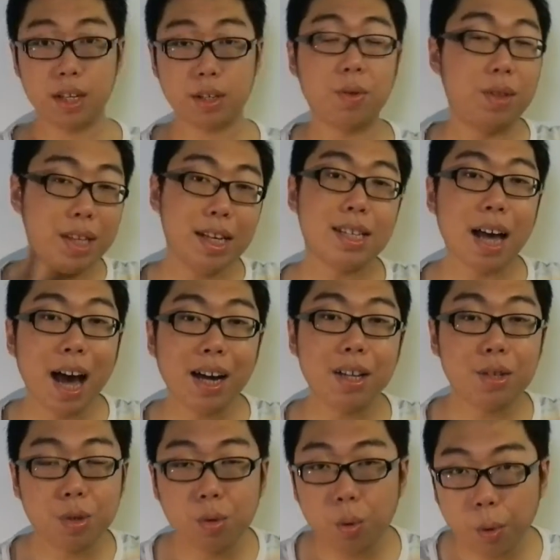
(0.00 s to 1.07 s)
So these are
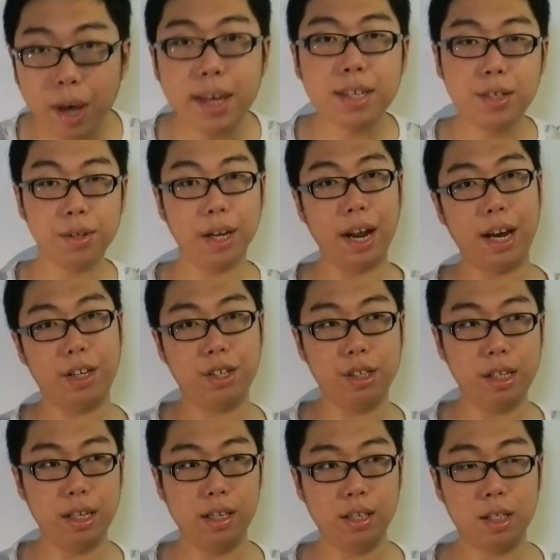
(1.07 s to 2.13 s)
the two ways you can
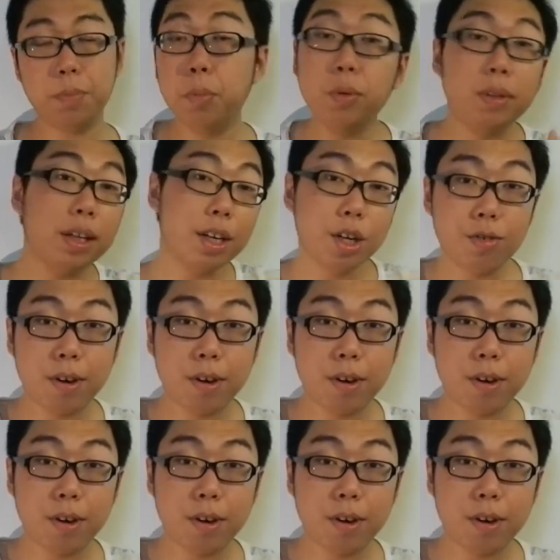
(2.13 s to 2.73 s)
actually smoothen